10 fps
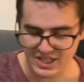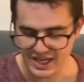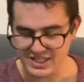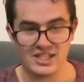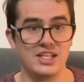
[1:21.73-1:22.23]

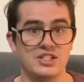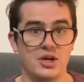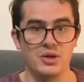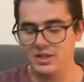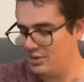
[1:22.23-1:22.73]
case things go
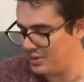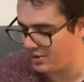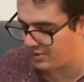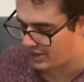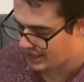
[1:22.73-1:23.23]
a little bit
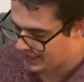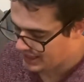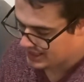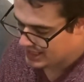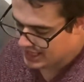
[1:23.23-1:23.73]
awry.
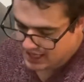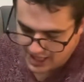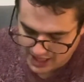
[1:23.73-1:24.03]
And